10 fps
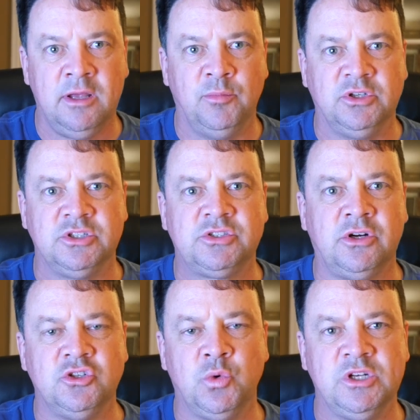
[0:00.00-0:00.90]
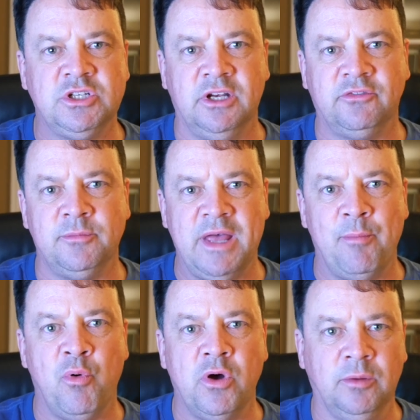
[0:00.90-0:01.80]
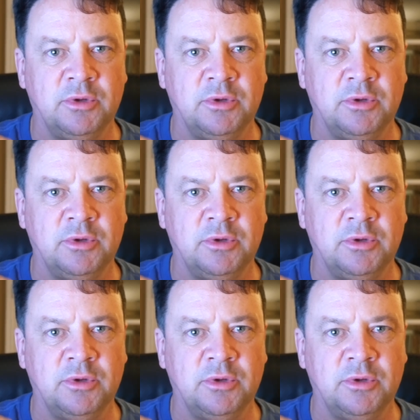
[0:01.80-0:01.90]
but just start twitching it from that point,